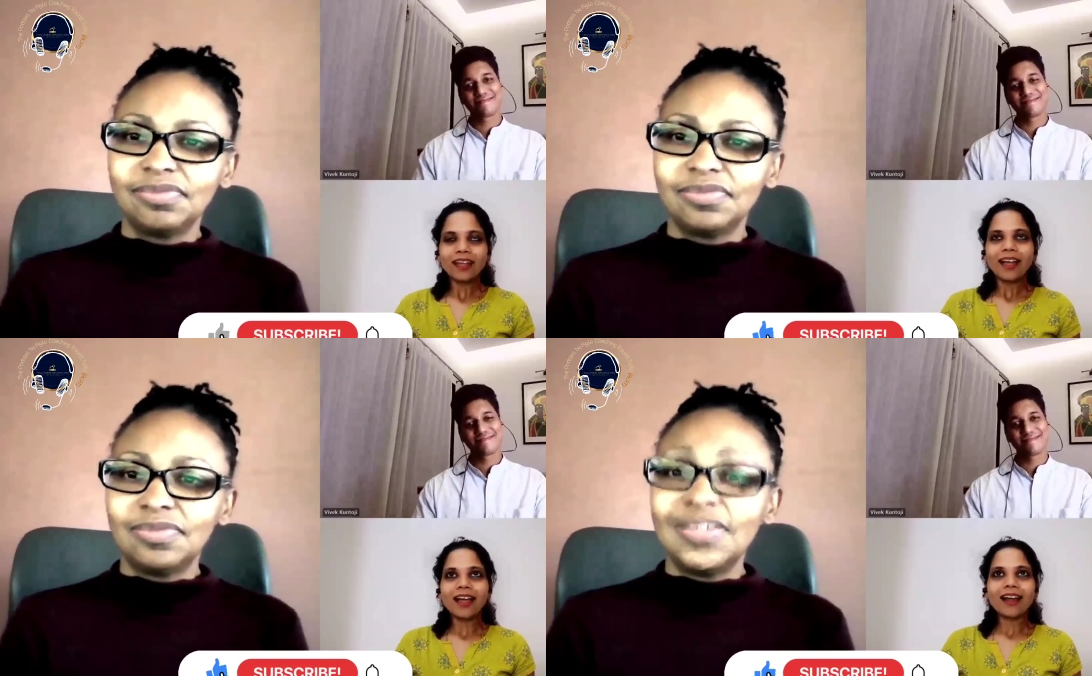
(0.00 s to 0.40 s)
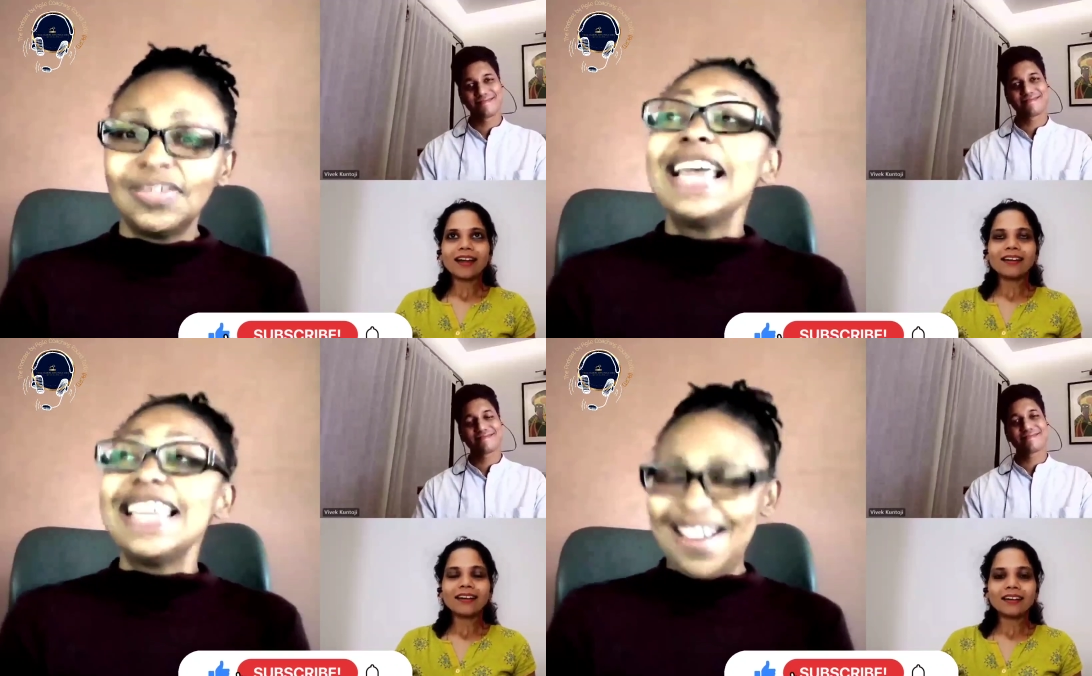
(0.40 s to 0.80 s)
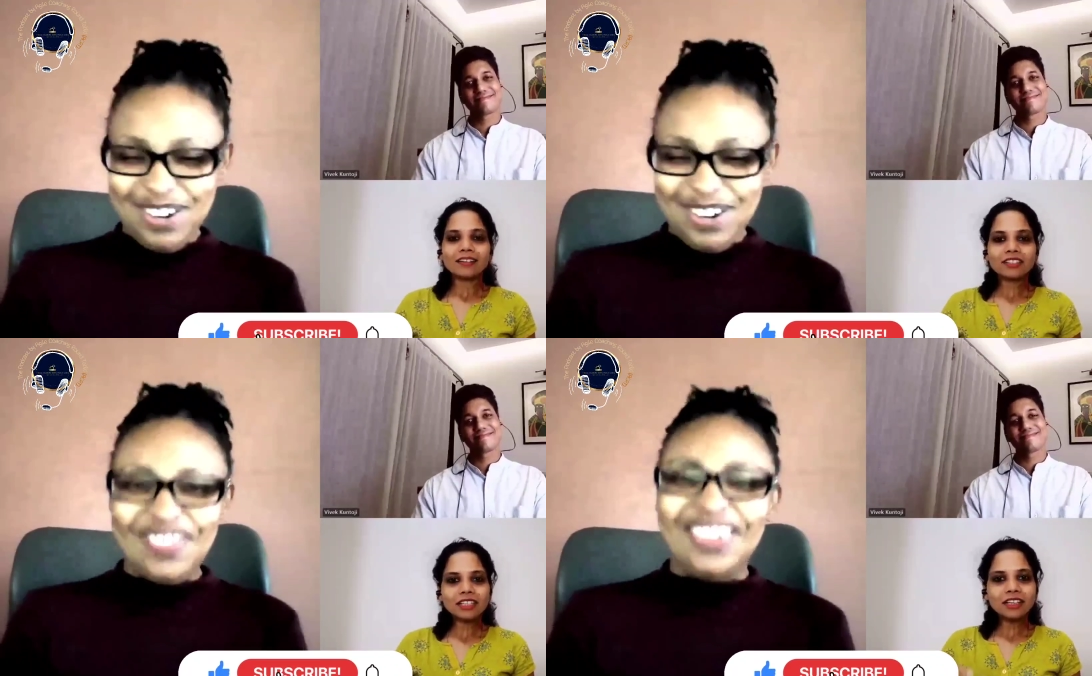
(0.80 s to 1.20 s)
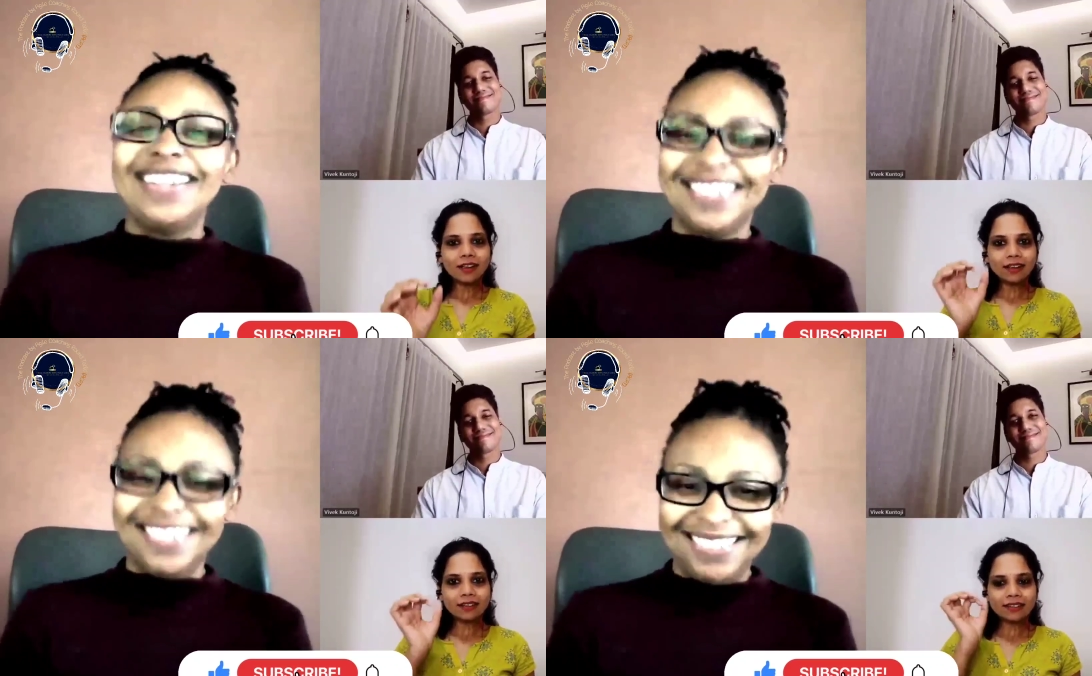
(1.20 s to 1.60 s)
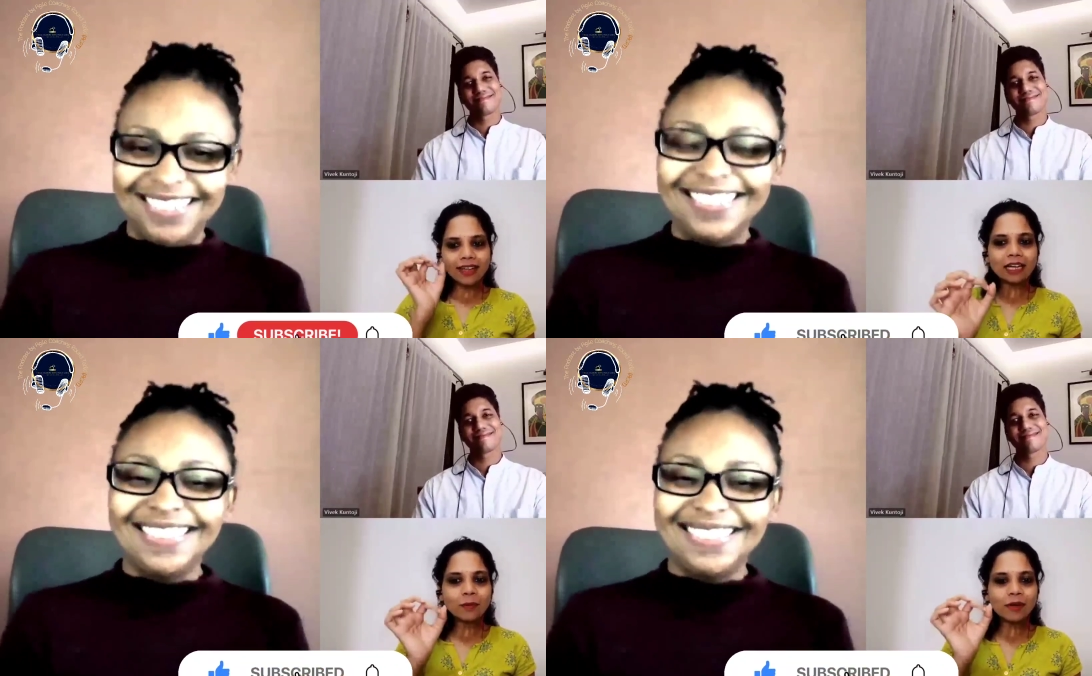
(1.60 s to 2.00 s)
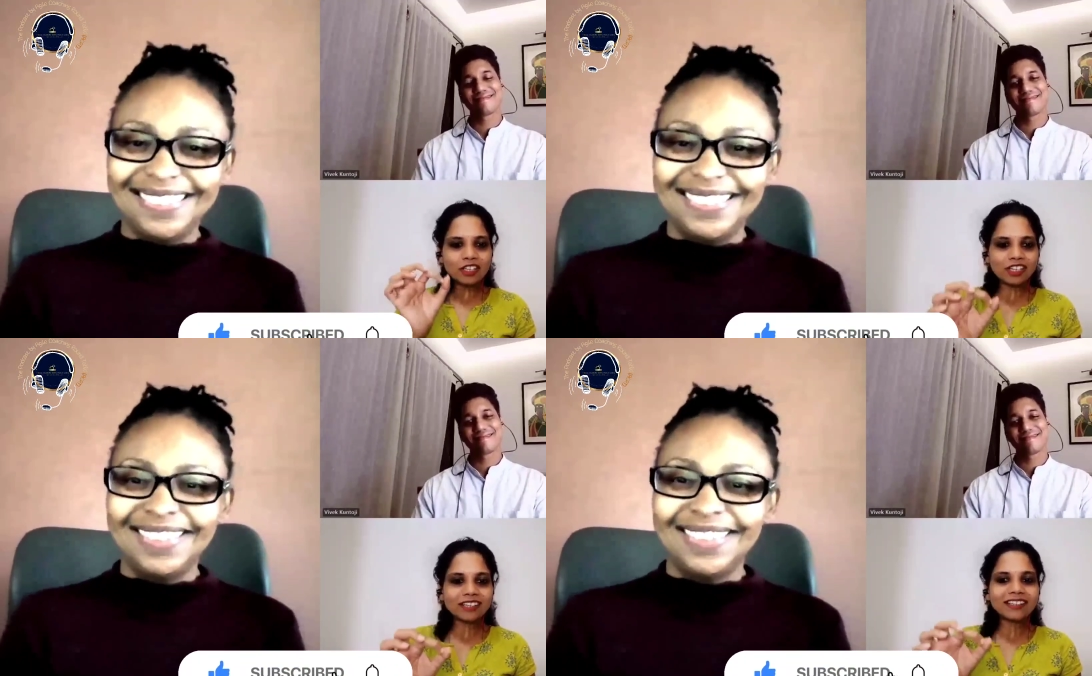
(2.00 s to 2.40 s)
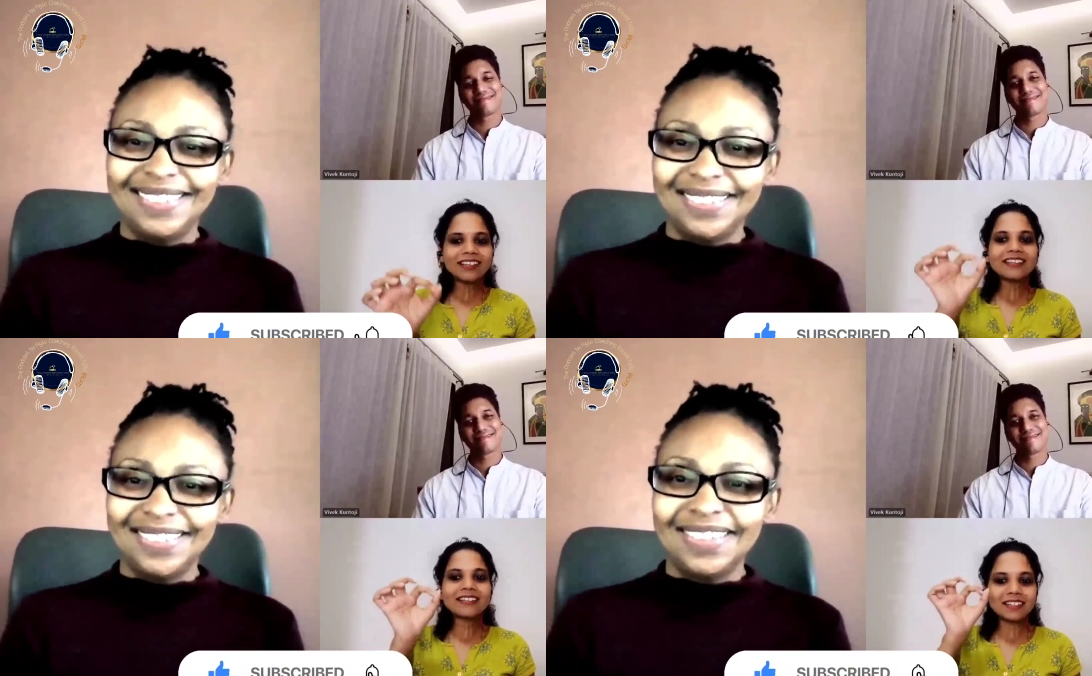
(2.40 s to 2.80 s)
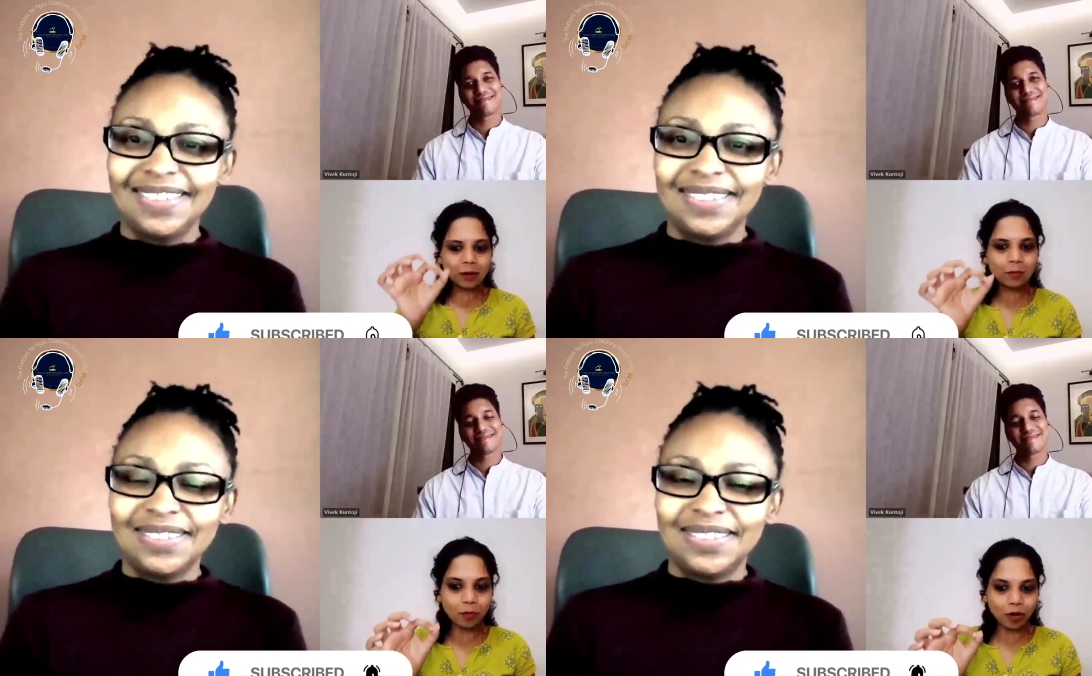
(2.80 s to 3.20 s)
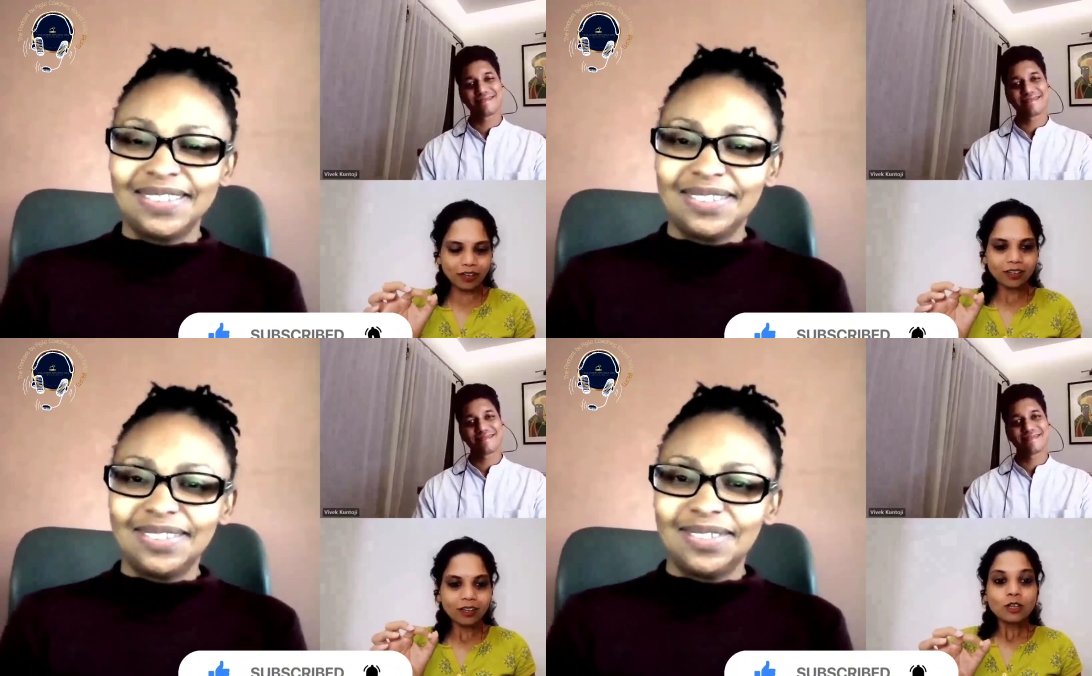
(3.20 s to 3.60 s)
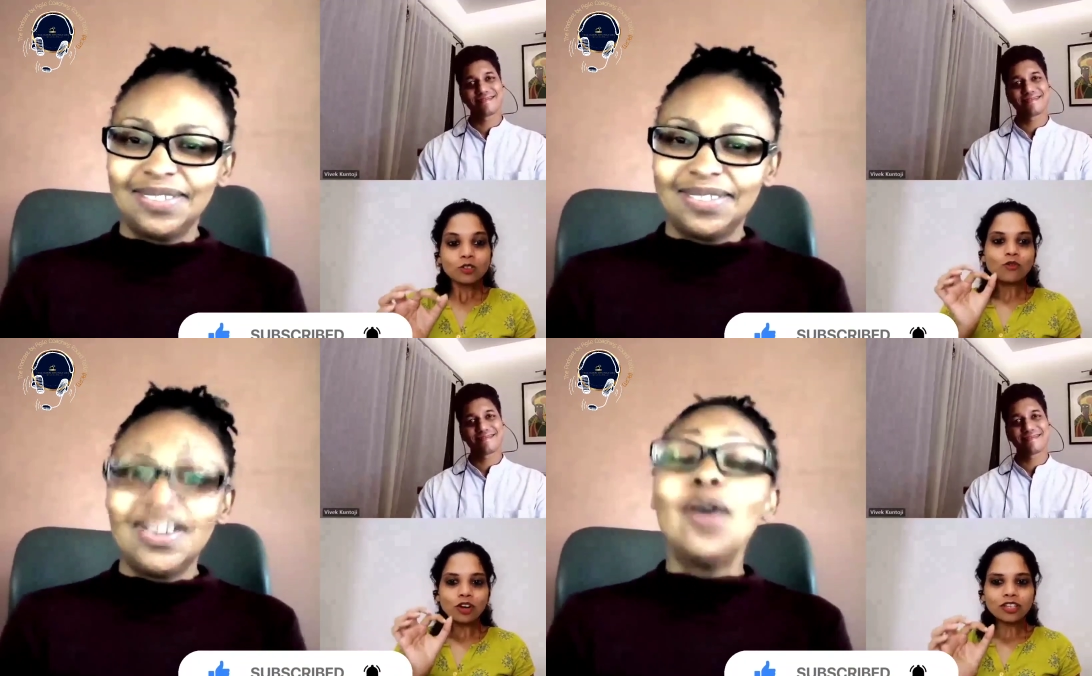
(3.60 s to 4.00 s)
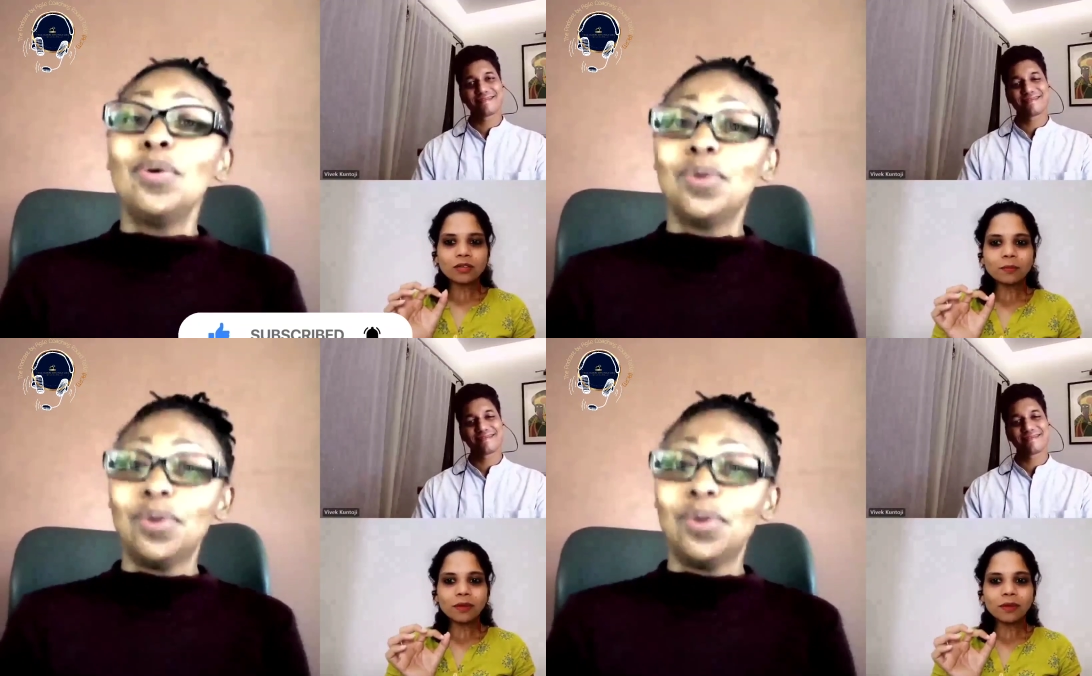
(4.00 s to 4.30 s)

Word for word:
Speaker 1: And she exactly mentioned the same point. So what she